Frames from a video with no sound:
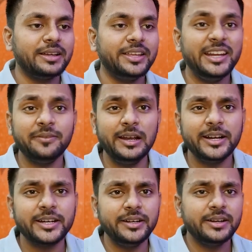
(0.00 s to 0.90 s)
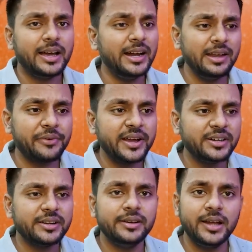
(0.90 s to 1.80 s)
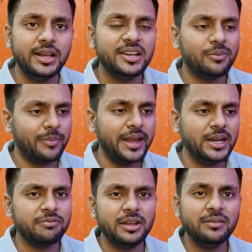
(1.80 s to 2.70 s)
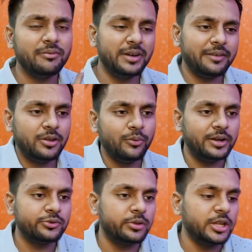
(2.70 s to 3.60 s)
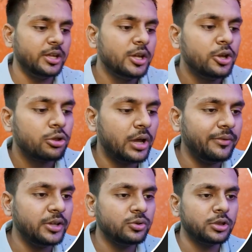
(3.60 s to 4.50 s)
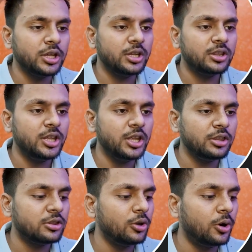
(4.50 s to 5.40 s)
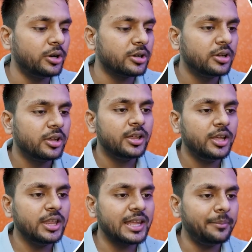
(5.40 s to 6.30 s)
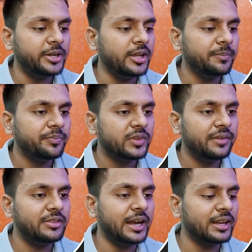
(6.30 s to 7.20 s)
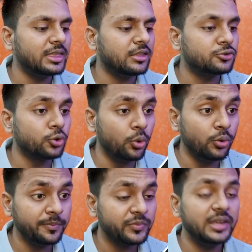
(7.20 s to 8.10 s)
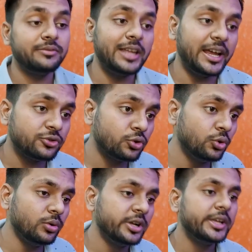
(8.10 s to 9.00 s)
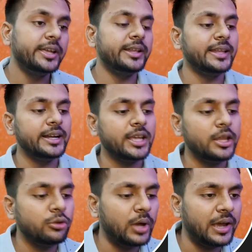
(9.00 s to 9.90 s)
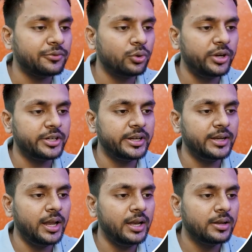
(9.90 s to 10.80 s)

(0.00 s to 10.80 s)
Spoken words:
It will return undefined, null, -1, whatever you want to say. So I want to say this dot is empty. If that's true, in that case you have to return null.